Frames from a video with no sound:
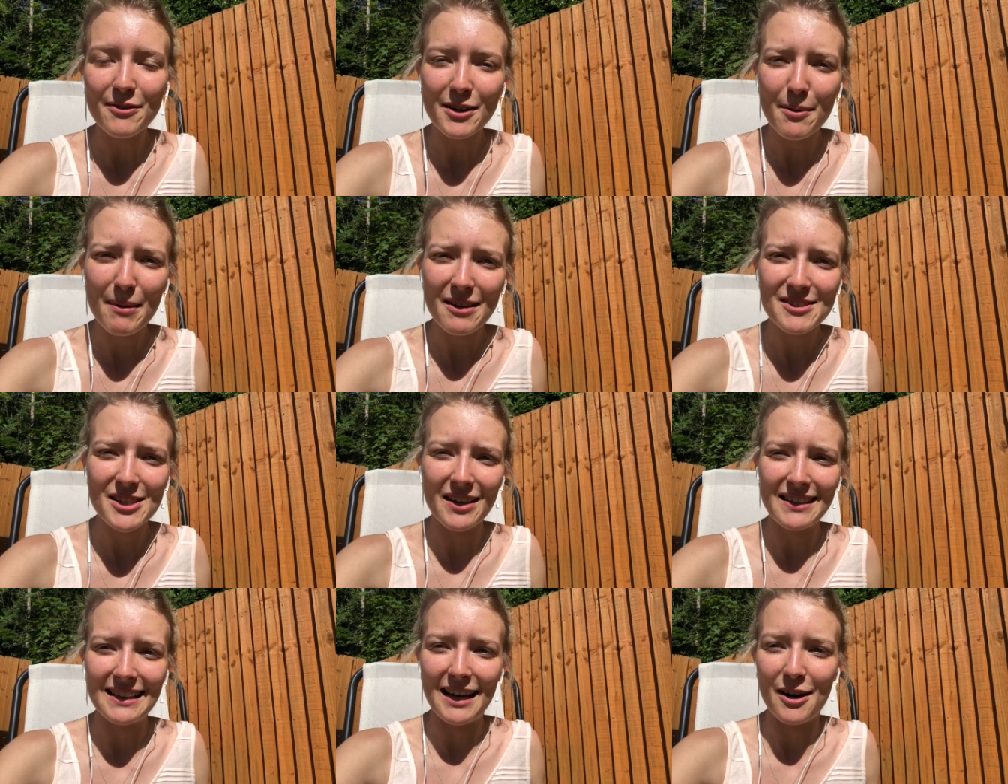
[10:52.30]
come
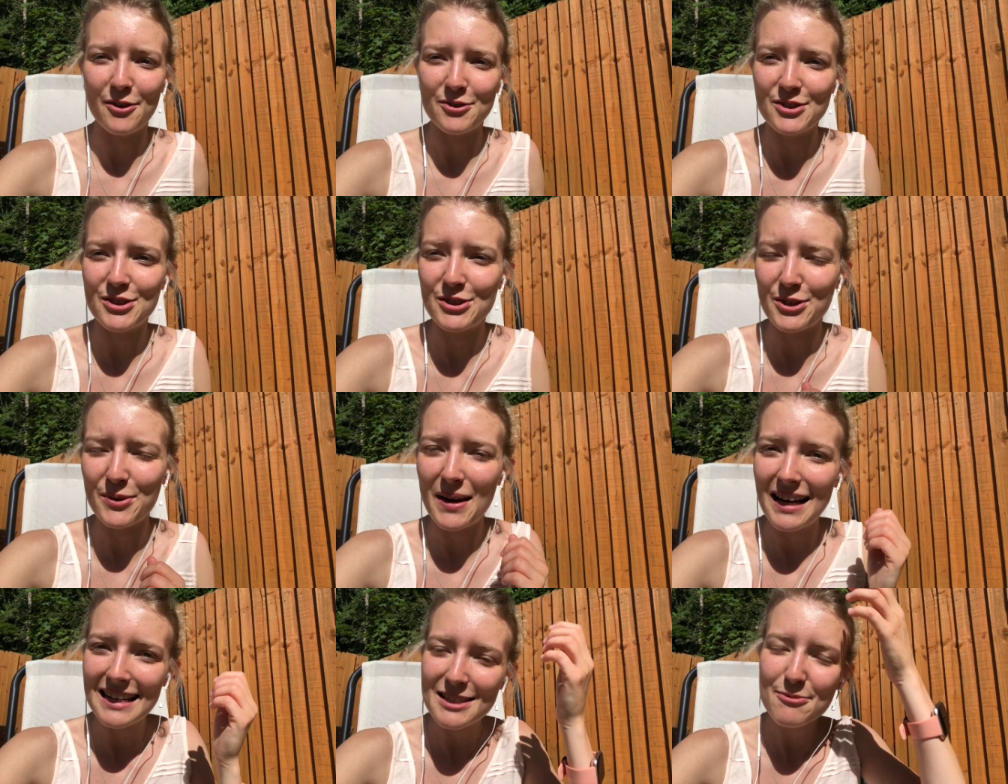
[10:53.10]
outside now to do
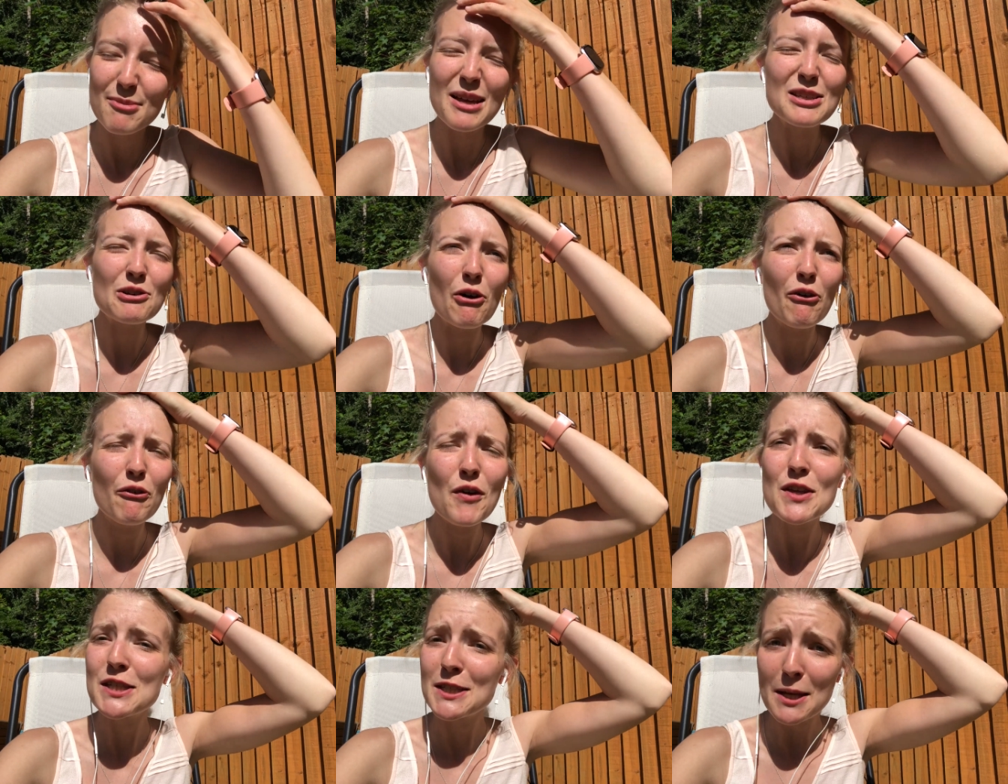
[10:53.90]
a little bit of
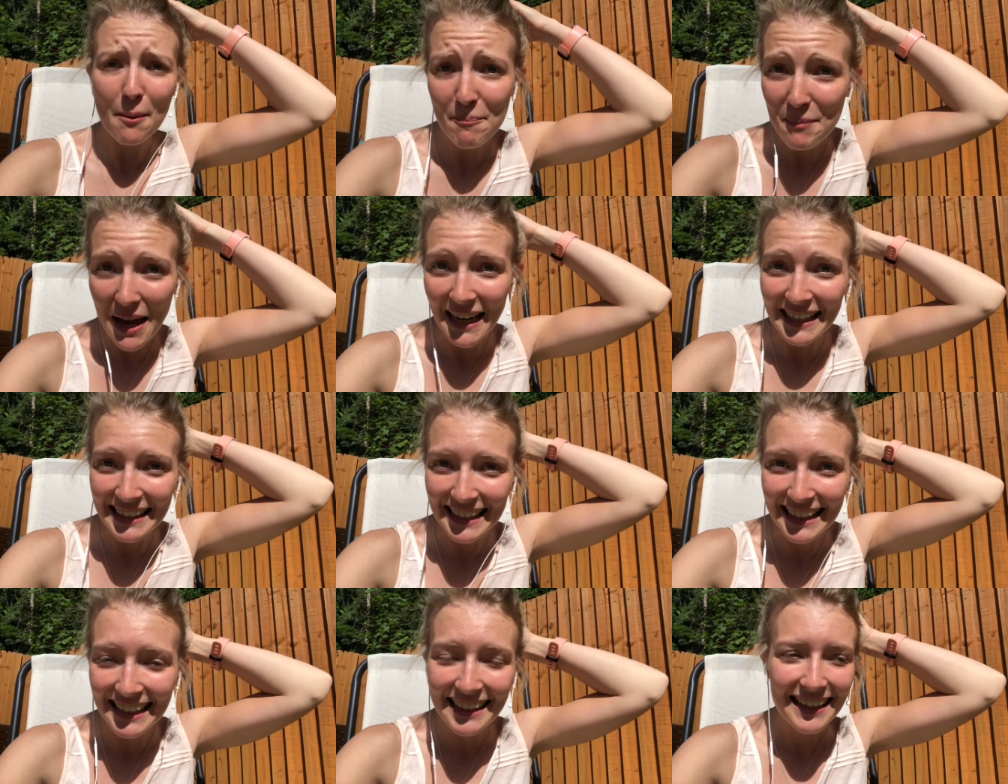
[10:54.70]

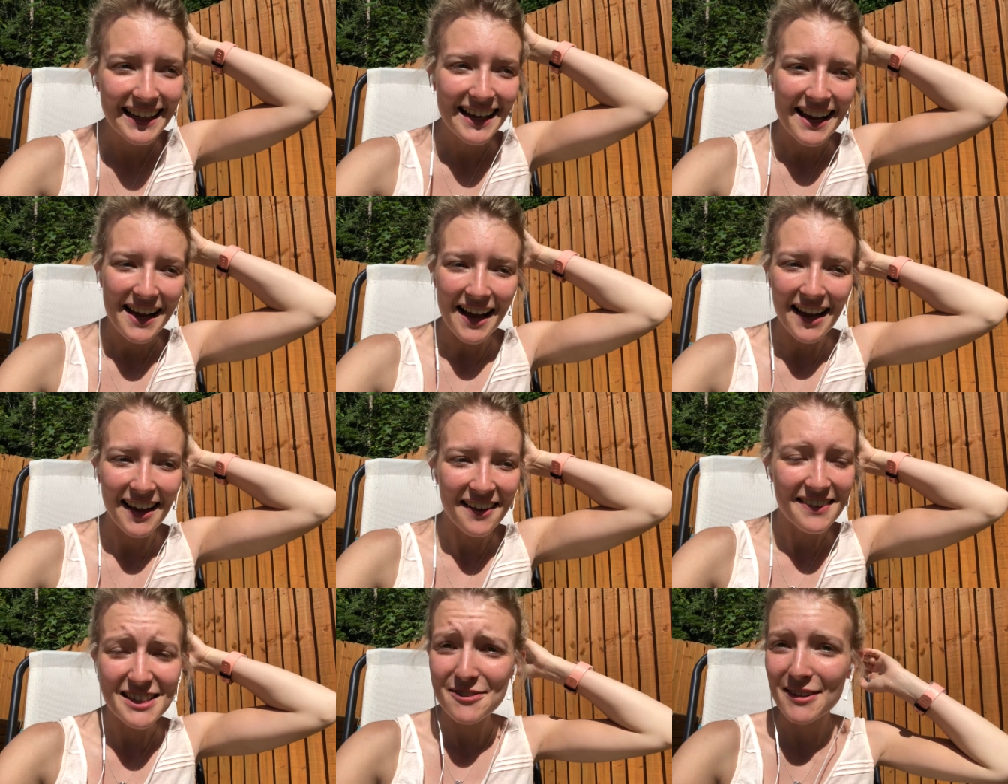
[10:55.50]
sunbathing. Uh,
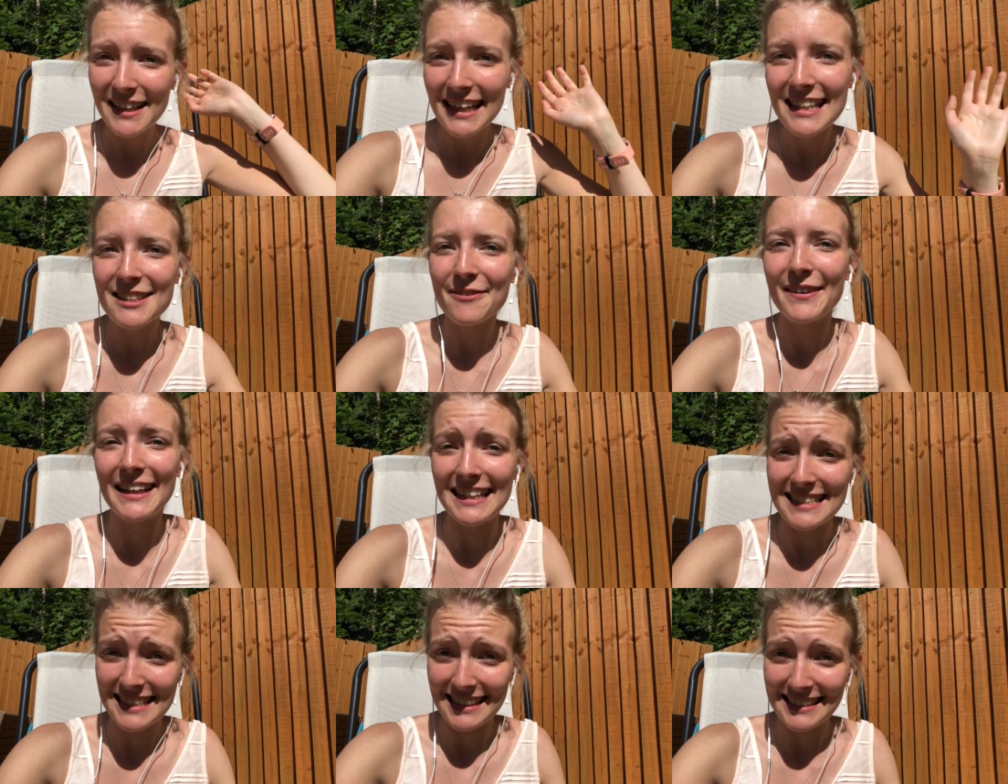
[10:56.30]
this really is a
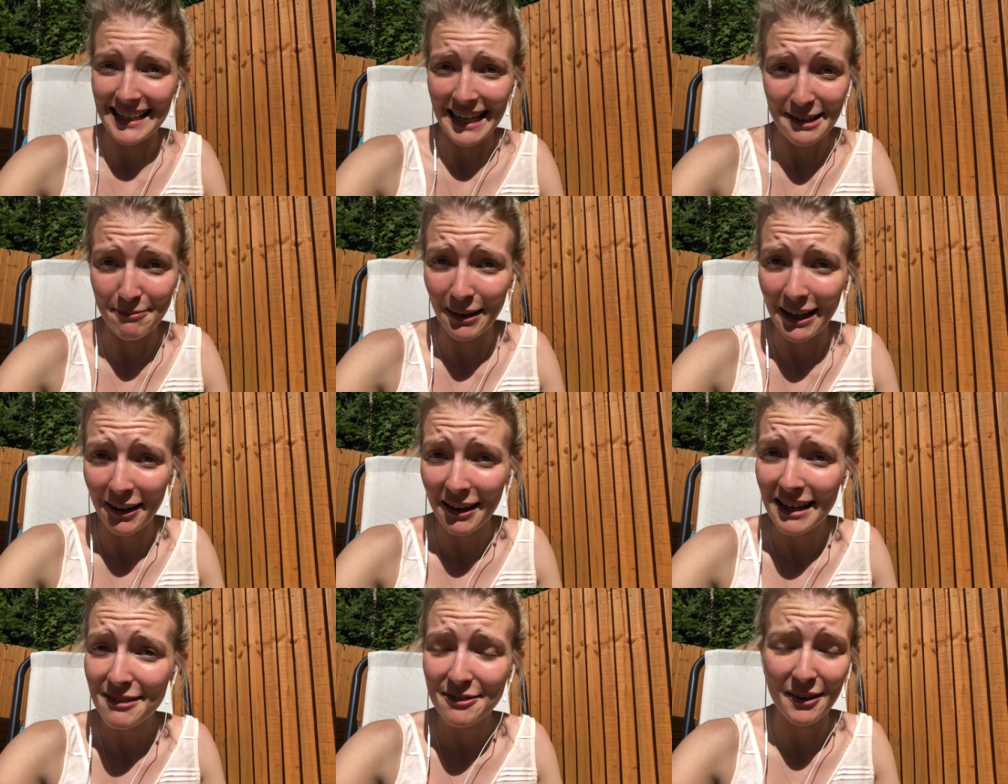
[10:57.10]
realistic day in my
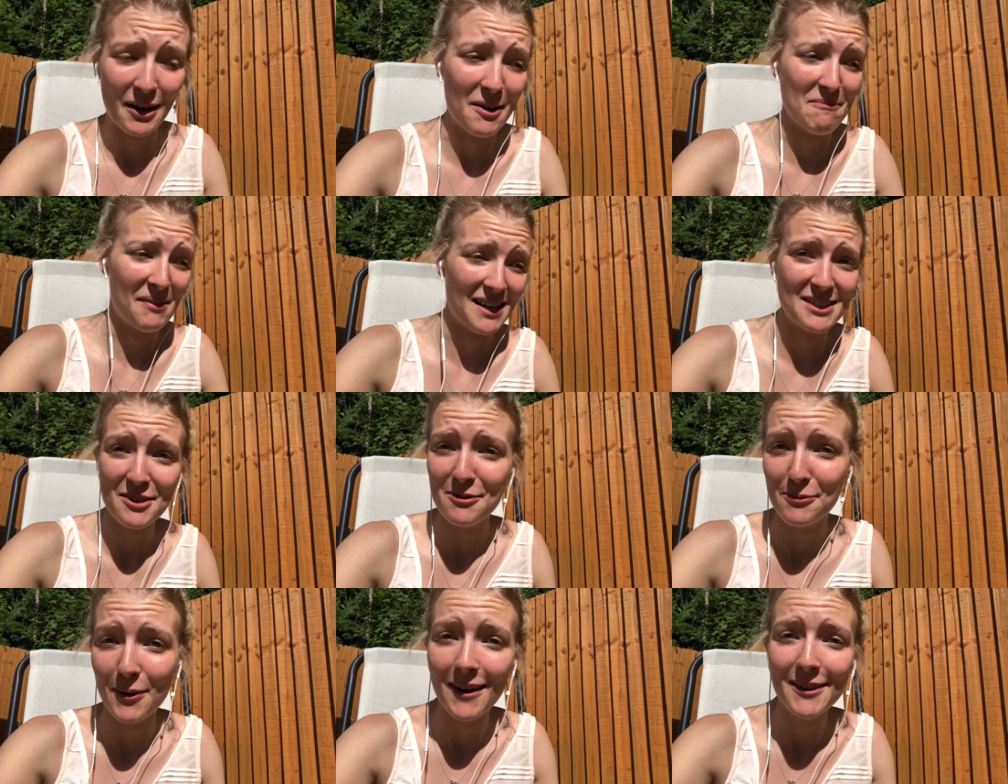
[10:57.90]
life. Um, I
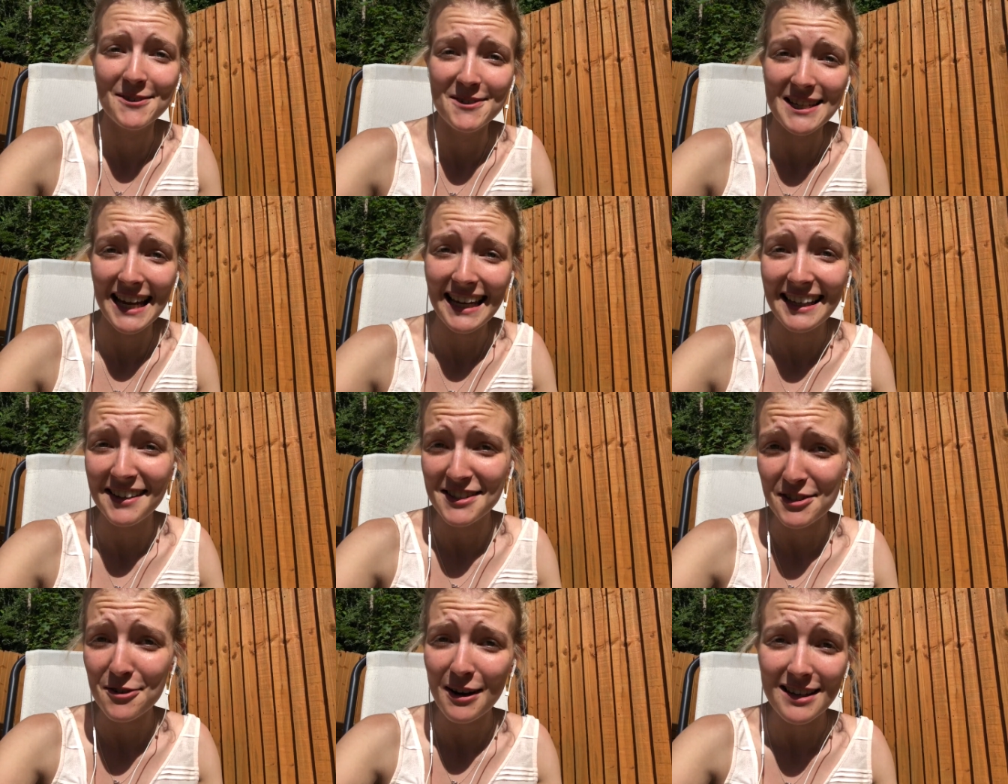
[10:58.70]
don't work all day, I
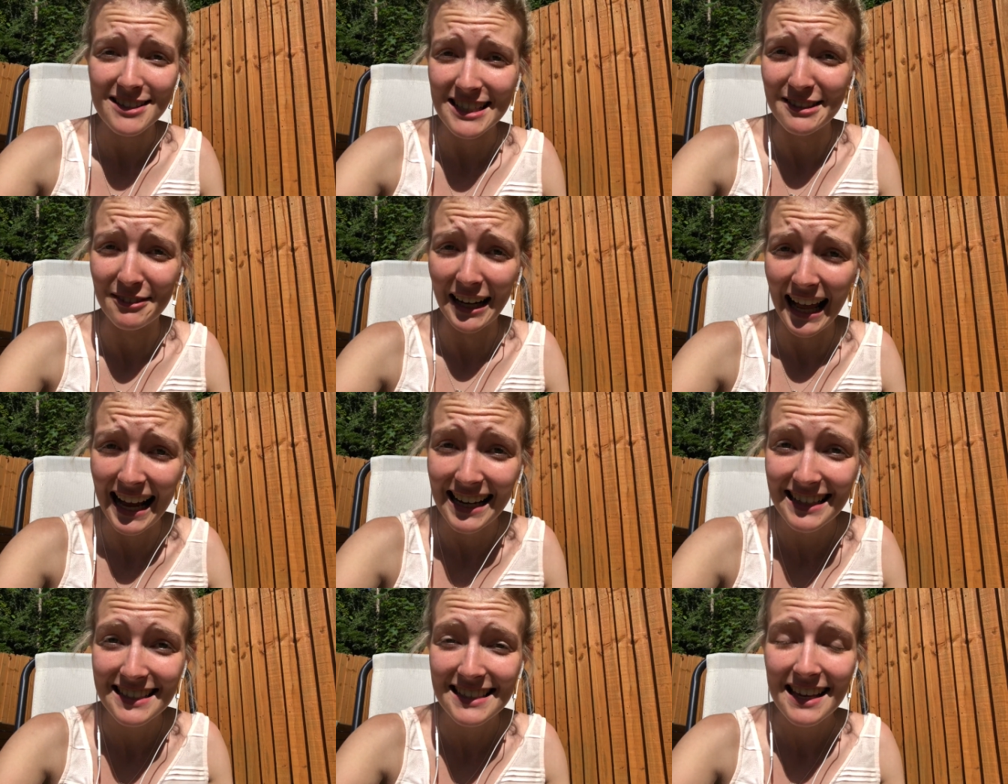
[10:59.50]
do actually
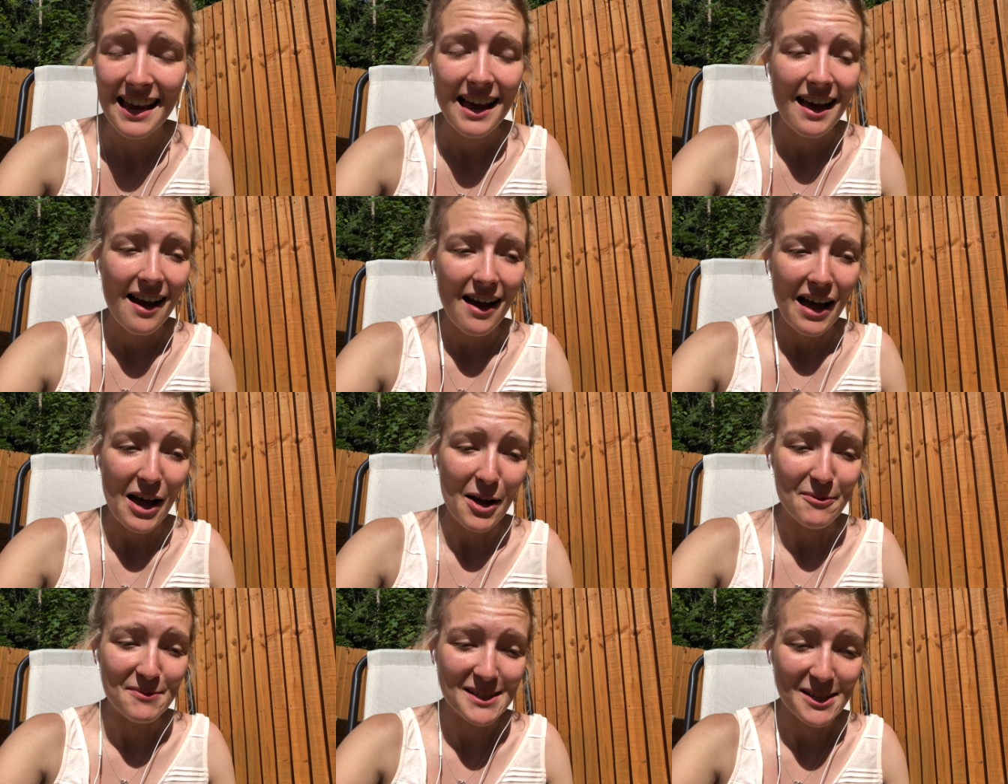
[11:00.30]
relax.
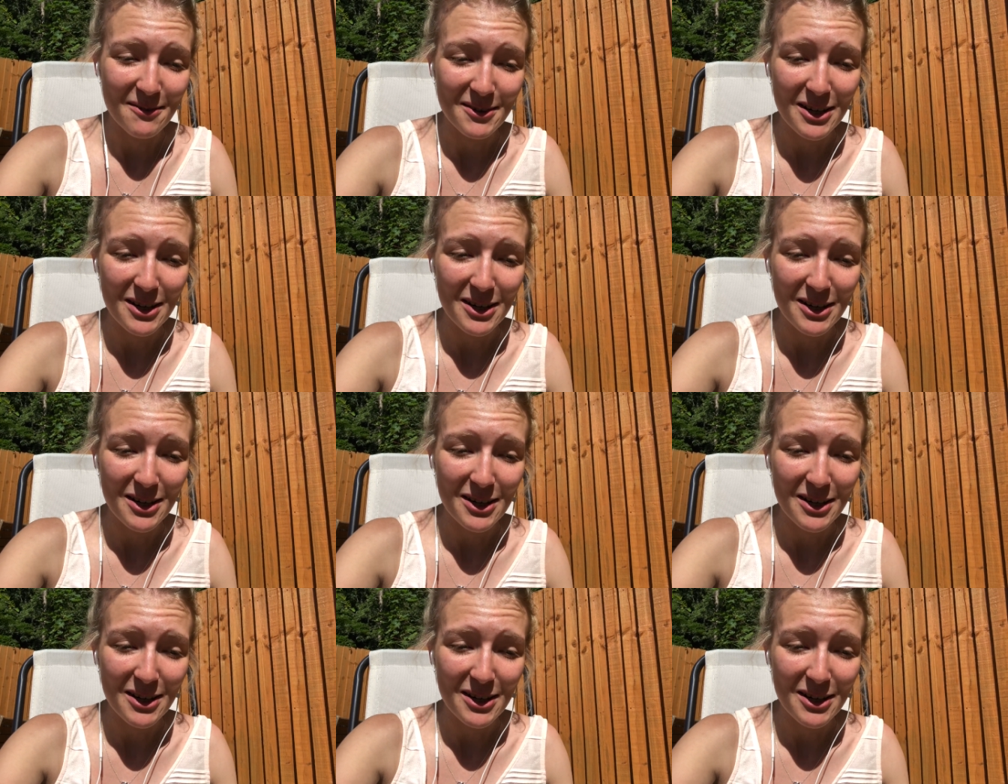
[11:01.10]
Um, so I'm